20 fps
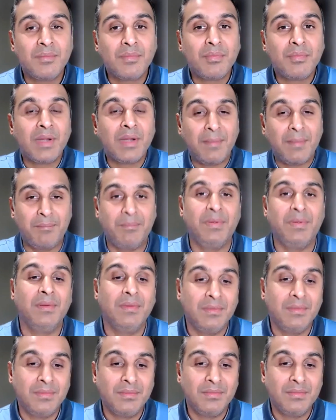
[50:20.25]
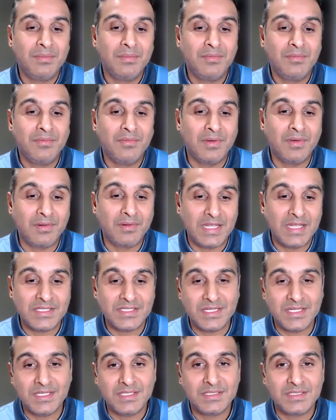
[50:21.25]
prep for
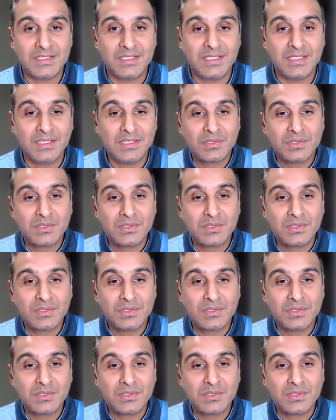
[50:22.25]
residency.